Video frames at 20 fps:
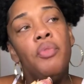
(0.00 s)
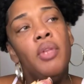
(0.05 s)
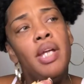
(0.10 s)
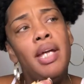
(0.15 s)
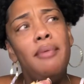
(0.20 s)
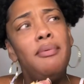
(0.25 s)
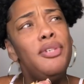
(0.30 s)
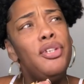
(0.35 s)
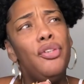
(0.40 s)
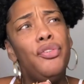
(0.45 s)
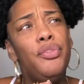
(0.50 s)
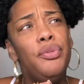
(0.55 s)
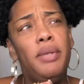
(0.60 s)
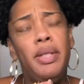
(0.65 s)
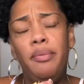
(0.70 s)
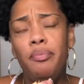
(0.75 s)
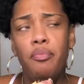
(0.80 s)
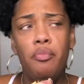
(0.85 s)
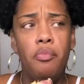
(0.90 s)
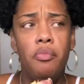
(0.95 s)
He was so
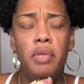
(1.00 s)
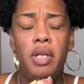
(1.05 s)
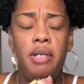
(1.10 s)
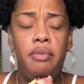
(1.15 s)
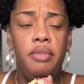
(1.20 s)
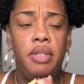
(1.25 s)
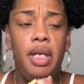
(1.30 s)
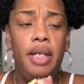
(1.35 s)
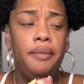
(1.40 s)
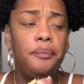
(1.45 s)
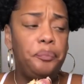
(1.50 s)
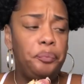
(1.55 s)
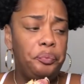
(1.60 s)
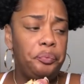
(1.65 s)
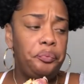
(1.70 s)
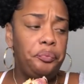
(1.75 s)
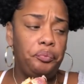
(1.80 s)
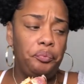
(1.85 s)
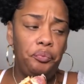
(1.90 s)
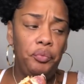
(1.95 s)
sweet. He was like,
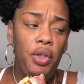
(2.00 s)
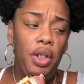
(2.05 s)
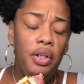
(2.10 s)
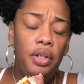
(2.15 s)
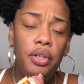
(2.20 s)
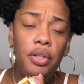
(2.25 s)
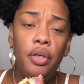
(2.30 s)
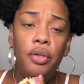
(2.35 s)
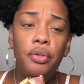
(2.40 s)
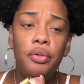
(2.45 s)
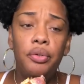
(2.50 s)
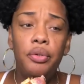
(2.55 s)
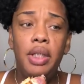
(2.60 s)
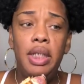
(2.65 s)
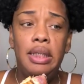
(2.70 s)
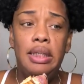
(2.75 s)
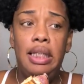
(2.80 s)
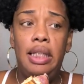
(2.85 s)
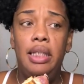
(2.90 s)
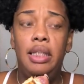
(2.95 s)
you know, he
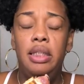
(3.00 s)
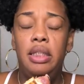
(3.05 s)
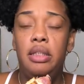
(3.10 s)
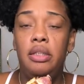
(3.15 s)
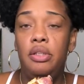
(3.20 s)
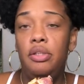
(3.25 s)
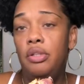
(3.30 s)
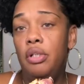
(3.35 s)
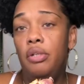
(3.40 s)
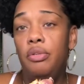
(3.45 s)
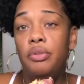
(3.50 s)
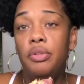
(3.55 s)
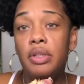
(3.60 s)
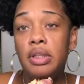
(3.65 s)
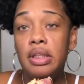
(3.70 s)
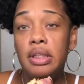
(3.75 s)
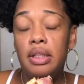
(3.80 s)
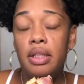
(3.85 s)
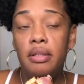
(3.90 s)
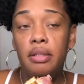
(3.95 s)
said, you know,
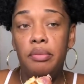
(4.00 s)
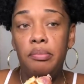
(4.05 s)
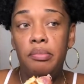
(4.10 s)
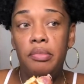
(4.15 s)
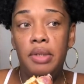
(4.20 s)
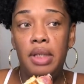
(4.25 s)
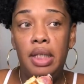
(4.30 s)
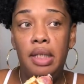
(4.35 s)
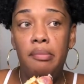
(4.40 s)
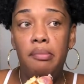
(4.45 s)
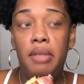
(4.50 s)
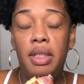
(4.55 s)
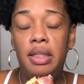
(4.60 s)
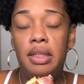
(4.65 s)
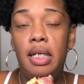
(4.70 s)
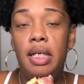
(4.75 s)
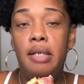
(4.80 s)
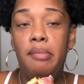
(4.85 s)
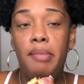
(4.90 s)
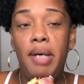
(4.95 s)
just DM, he
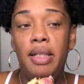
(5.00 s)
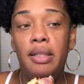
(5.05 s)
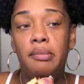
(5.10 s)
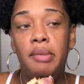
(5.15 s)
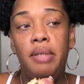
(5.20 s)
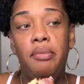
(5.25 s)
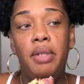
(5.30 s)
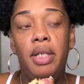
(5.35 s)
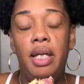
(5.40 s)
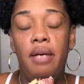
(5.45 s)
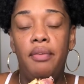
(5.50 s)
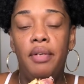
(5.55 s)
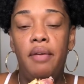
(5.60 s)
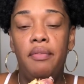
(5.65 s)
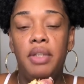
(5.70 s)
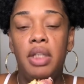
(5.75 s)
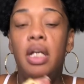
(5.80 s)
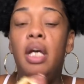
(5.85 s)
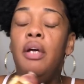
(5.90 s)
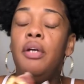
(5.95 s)
said, inbox me and we can have a
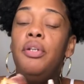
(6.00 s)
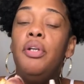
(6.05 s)
conversation.